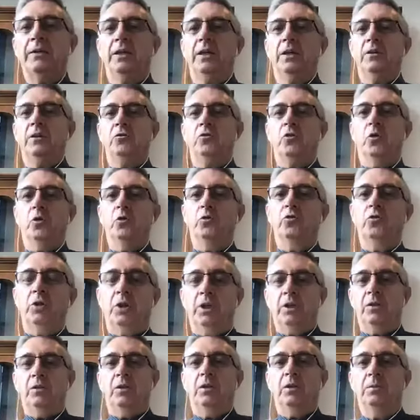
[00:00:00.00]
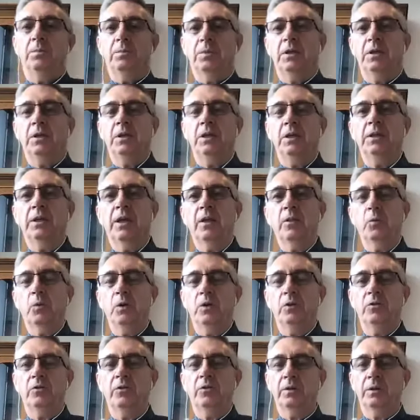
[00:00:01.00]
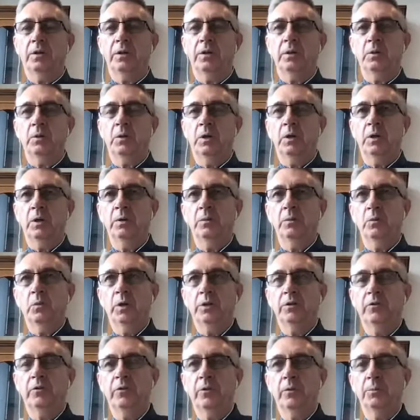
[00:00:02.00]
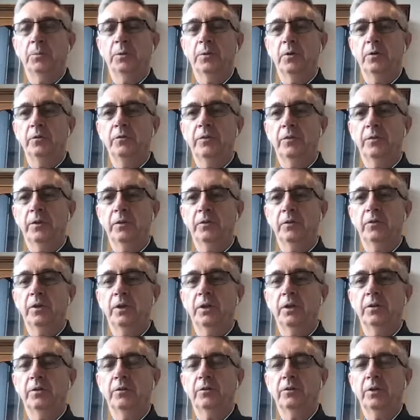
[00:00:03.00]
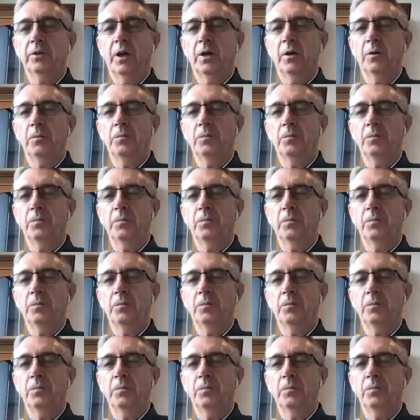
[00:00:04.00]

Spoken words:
in other words, what's the proof of this thing? So